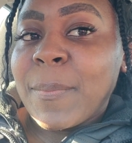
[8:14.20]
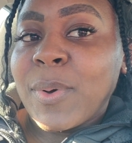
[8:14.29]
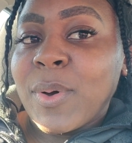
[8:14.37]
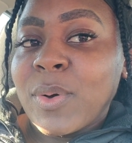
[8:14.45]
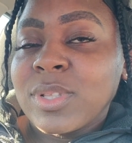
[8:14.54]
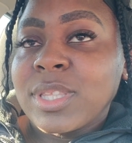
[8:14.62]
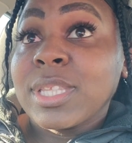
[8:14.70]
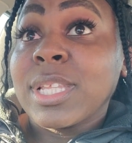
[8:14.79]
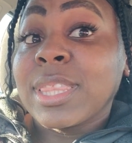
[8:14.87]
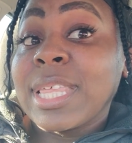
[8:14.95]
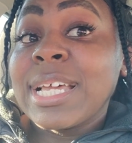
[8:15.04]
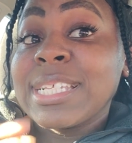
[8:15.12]
go- the
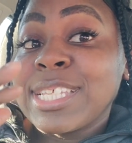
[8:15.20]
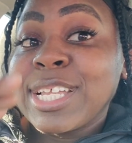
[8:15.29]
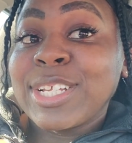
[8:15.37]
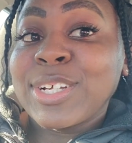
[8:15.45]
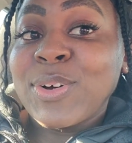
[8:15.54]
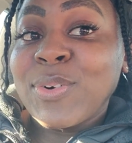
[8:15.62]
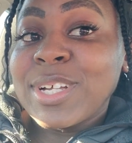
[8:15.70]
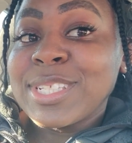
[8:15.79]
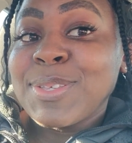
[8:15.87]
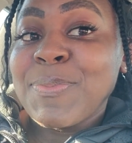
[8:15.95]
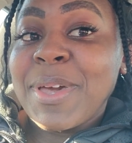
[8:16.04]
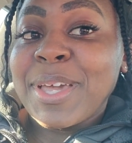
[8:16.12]
things that are going
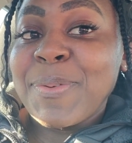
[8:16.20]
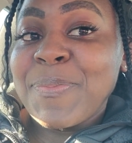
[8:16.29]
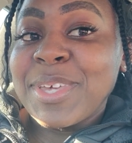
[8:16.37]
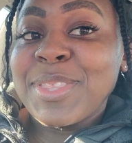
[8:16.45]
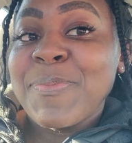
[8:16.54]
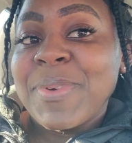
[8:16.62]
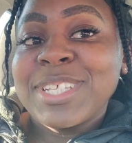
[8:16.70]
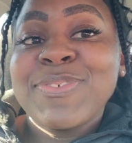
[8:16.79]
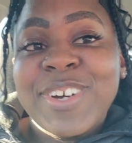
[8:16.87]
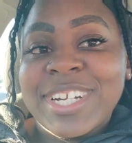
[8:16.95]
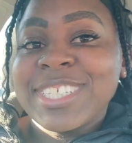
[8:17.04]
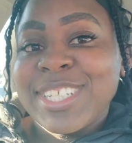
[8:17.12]
to making me the best
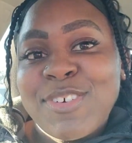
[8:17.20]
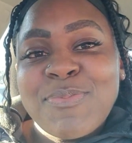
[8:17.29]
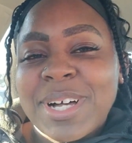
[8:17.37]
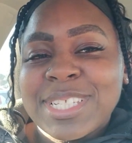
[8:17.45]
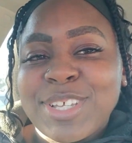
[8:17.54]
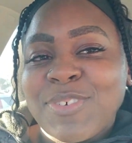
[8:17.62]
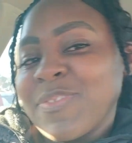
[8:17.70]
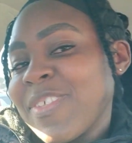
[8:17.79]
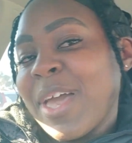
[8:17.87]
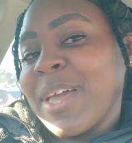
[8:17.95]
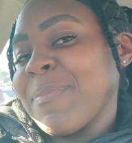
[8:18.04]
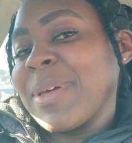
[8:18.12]
version of myself, if
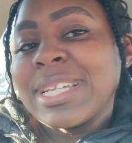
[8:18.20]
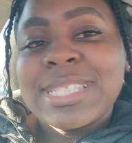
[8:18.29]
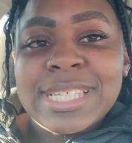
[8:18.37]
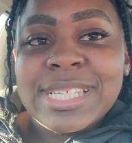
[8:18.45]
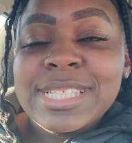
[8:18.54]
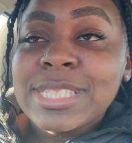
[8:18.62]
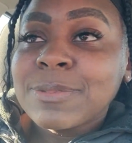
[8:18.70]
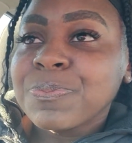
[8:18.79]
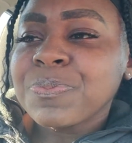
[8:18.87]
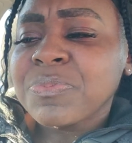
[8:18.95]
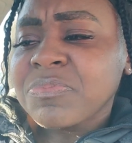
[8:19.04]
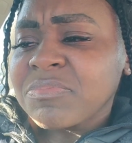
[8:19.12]
that makes sense,
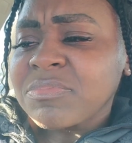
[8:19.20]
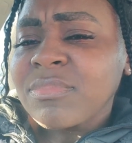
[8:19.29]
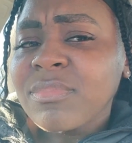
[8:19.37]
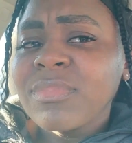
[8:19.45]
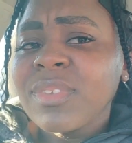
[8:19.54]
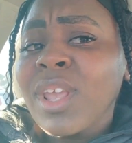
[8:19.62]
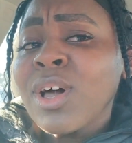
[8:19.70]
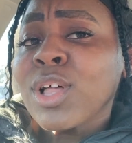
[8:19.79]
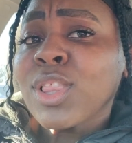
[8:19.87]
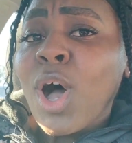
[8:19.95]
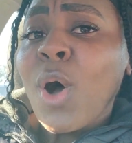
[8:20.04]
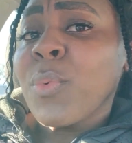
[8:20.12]

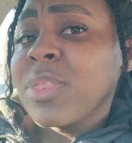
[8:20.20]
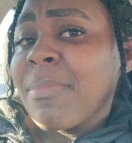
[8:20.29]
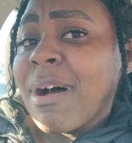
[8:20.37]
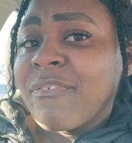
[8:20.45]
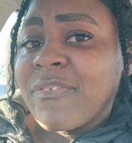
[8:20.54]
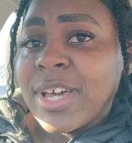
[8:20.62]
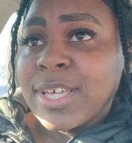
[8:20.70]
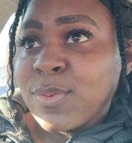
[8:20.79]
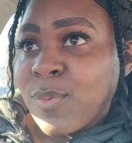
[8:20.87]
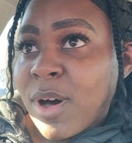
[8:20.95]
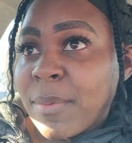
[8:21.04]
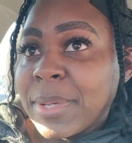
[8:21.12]
along with my faith
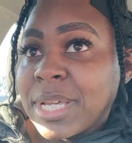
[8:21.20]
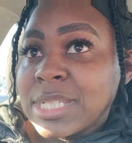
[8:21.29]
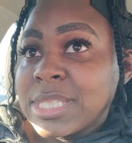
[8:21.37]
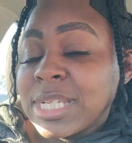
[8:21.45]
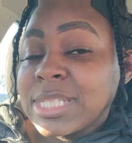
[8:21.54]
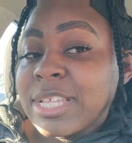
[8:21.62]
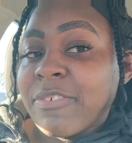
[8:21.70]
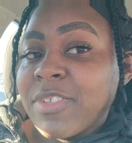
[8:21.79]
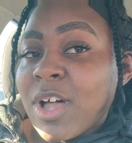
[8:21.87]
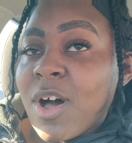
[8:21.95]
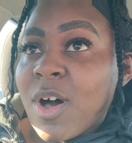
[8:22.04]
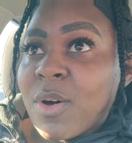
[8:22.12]
walk, because things have
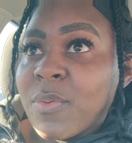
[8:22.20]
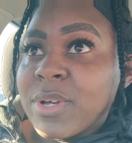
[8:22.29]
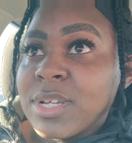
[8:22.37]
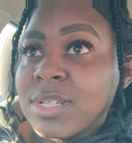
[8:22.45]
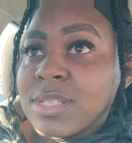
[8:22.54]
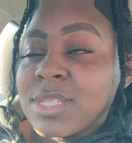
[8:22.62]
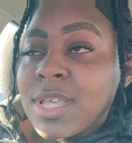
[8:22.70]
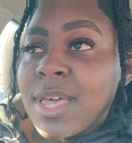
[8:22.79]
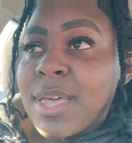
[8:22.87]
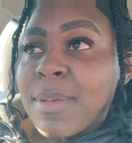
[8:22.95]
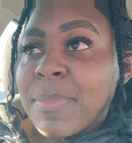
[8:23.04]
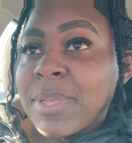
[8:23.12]
not always
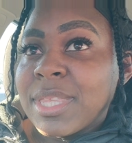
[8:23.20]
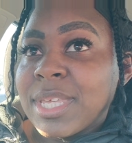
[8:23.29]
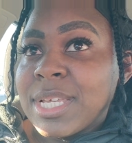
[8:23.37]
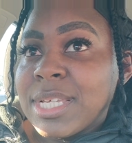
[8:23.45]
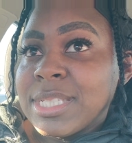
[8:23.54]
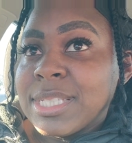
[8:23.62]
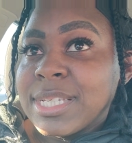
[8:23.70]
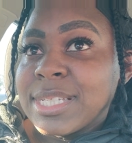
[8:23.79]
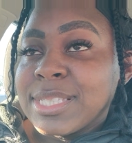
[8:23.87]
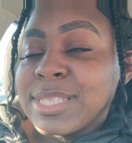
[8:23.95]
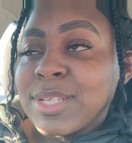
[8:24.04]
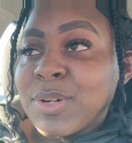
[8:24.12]
been the
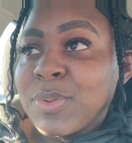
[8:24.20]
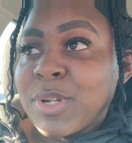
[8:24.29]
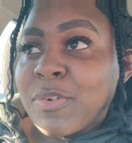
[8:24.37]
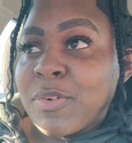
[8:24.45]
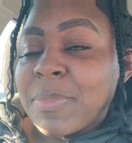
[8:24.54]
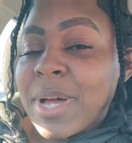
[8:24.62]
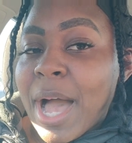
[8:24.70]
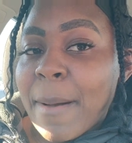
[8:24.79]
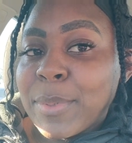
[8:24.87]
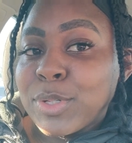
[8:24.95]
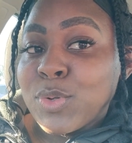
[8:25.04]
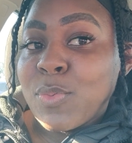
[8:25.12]
easiest or whatever, but I'm
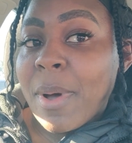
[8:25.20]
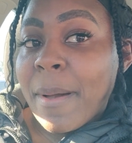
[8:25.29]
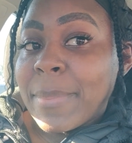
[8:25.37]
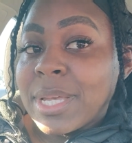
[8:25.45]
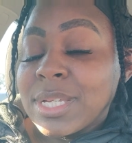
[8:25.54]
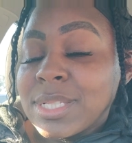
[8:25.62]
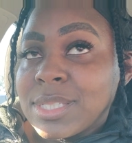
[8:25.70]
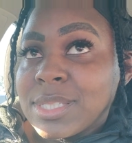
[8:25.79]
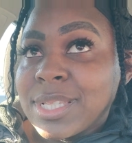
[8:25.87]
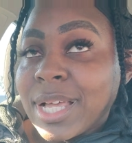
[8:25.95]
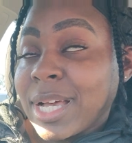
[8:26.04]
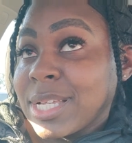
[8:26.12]
gonna do my
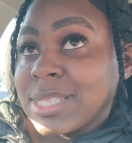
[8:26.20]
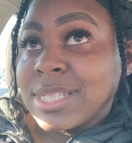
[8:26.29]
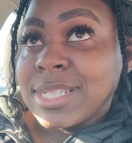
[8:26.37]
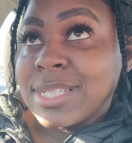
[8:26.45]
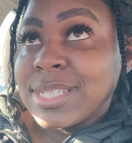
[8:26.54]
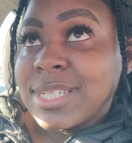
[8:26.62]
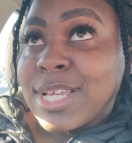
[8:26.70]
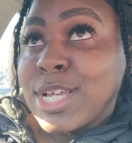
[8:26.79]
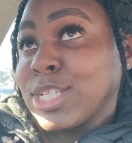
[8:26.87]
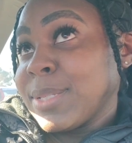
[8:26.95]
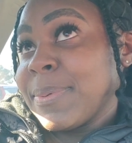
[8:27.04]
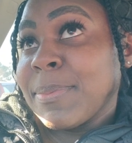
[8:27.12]
best, like I said,
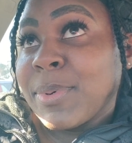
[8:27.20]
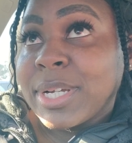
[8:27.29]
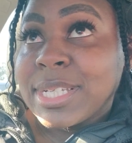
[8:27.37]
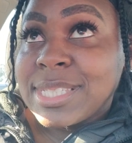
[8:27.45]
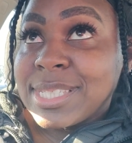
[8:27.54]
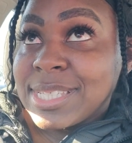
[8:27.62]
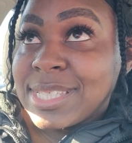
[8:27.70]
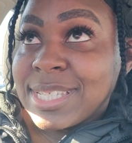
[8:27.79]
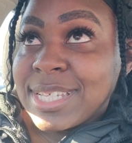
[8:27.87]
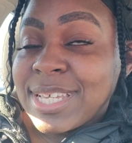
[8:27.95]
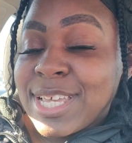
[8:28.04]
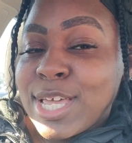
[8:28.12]
to be more
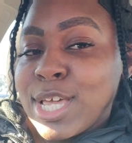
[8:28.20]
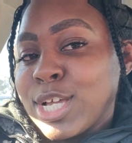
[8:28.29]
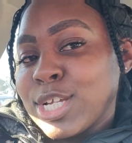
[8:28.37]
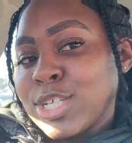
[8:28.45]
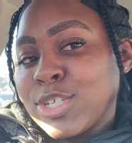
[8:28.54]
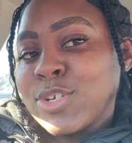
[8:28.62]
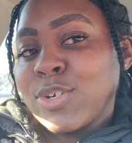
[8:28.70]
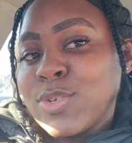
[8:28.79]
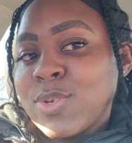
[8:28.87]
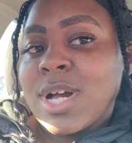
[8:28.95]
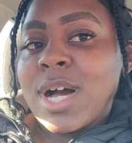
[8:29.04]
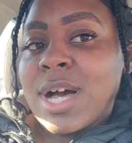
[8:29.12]
consistent and show
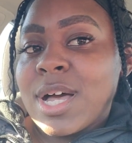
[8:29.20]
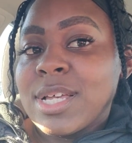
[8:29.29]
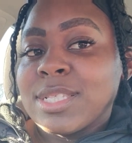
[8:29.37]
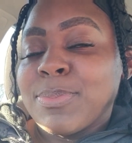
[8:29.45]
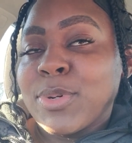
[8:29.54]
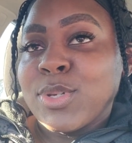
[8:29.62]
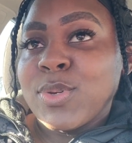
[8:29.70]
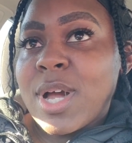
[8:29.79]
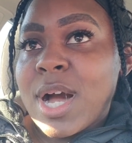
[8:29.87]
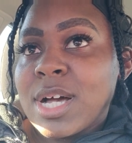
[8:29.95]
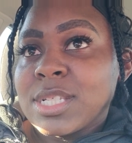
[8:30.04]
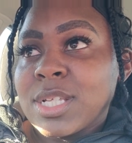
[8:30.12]
you guys, bring you
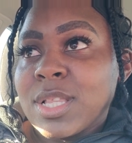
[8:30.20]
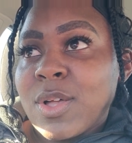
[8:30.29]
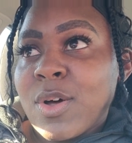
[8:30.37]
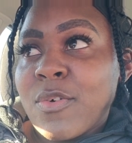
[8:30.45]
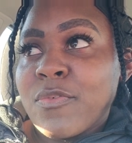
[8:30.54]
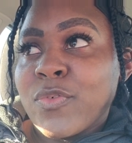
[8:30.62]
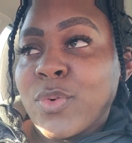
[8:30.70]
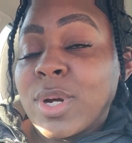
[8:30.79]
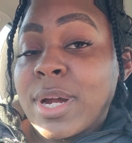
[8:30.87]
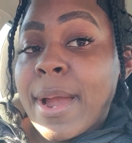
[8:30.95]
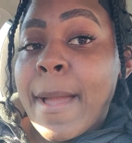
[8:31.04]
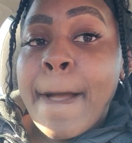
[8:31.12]
guys along
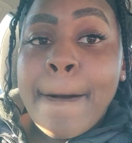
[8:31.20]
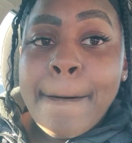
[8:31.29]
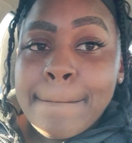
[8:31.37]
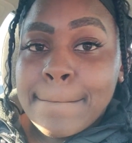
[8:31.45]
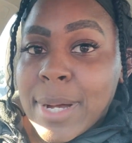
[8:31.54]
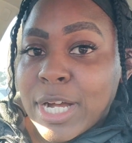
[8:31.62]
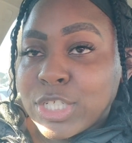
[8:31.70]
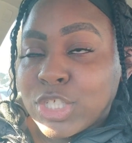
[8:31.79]
for my